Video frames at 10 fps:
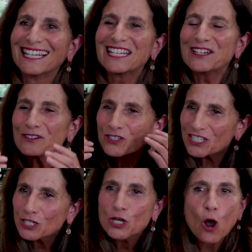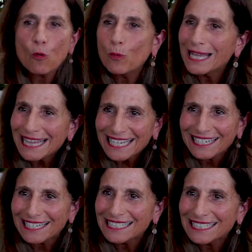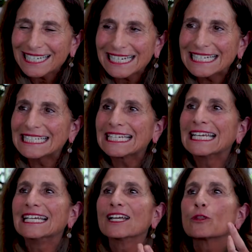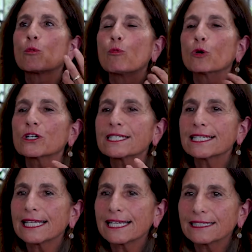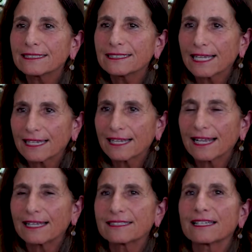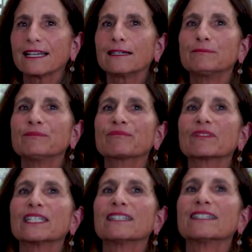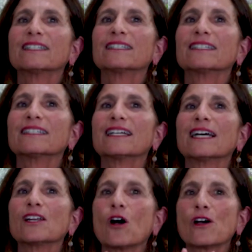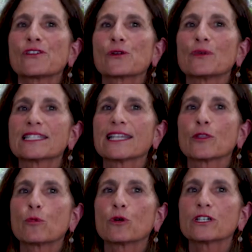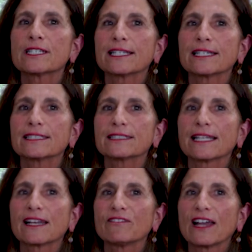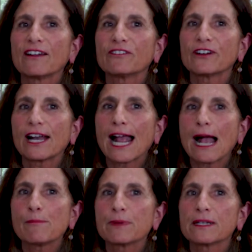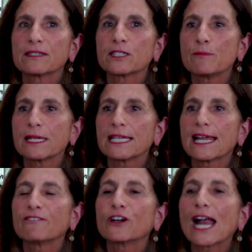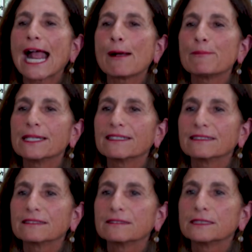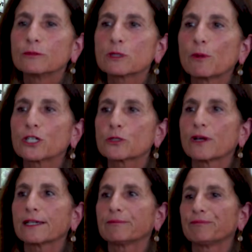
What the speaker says: Just go with it. It's like, it's the worst things, as an author once said, the worst things that have ever happened to me never happened. It was Mark Twain.